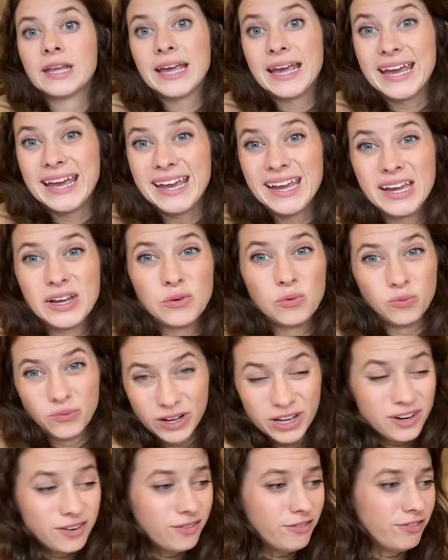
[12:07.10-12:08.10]
And
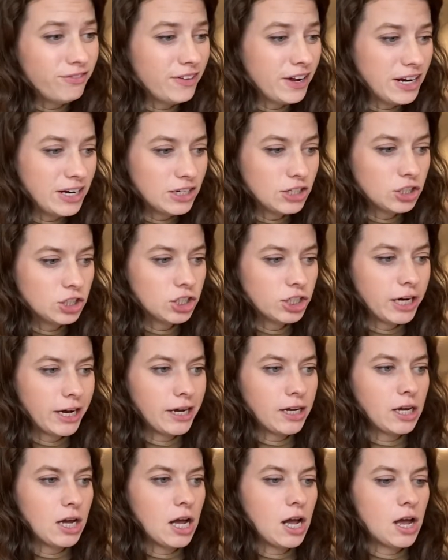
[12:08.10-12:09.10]
one final
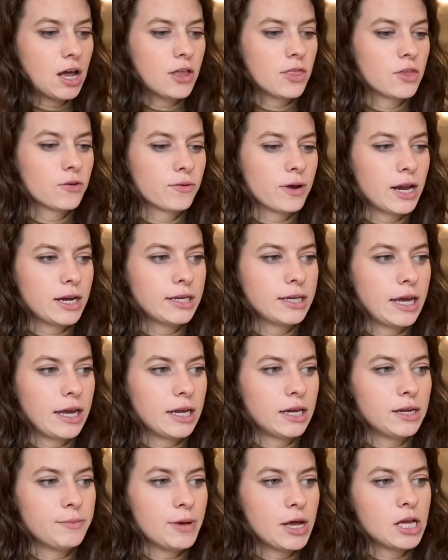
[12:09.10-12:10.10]
check on the red
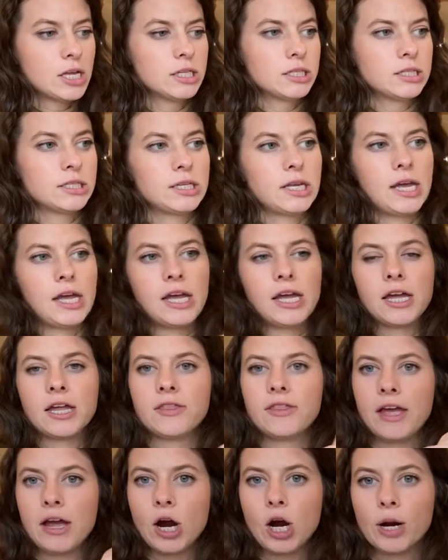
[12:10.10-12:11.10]
candy melts, and
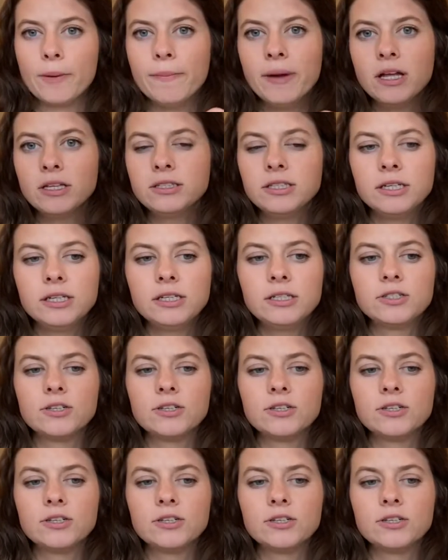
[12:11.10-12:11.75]
they are melted.